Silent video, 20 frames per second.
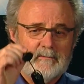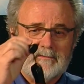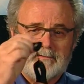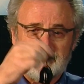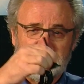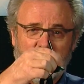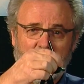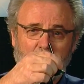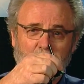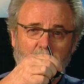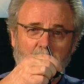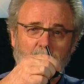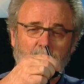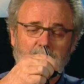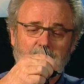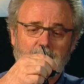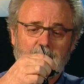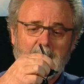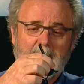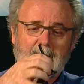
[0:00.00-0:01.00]
snap on
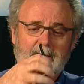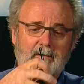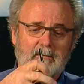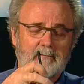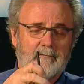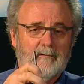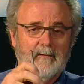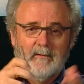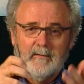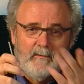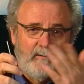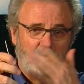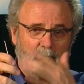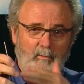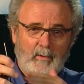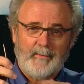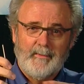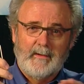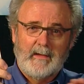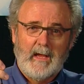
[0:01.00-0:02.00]
with a magnet,
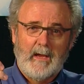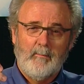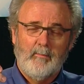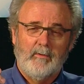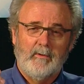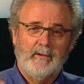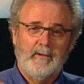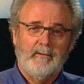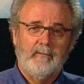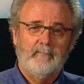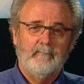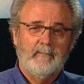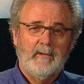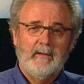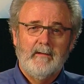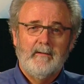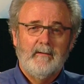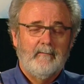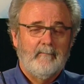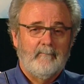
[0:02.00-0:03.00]
run the cable in.
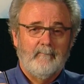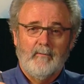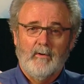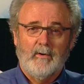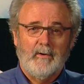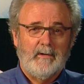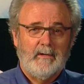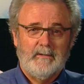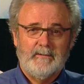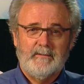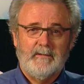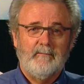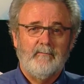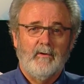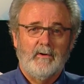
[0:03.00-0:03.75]
very easy,